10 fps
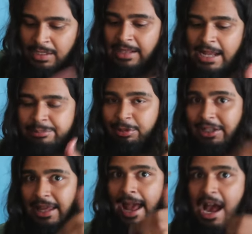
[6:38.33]
That's
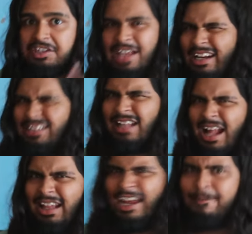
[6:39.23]
pretty gas, and it's
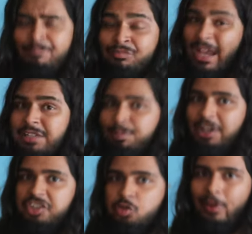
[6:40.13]
not like, it's
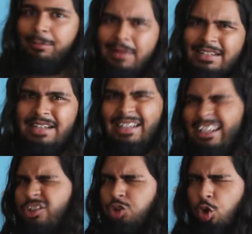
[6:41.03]
pretty sweet, but it's not
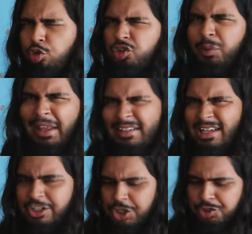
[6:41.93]
like too sweet.
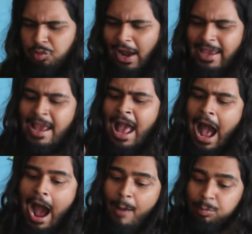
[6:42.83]
It's like just right.
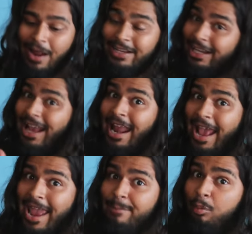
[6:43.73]
I'll probably give that
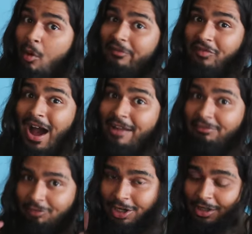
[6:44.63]
an eight point
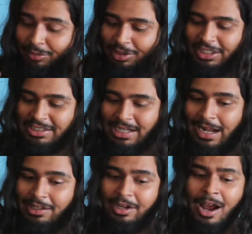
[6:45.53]
five. Really, really
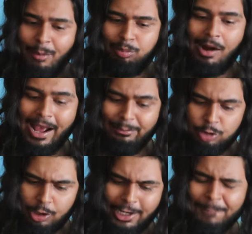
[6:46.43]
solid Prime
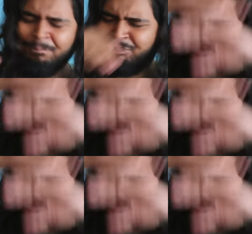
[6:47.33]
drink.